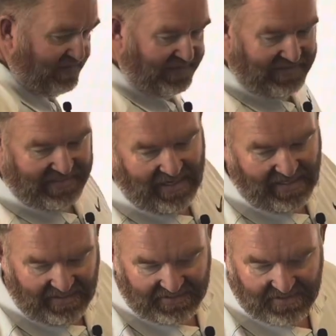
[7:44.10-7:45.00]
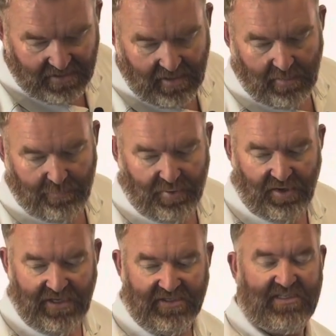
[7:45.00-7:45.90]
it says hint,
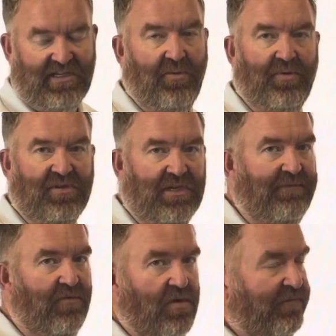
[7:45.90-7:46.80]
put it in slope-intercept form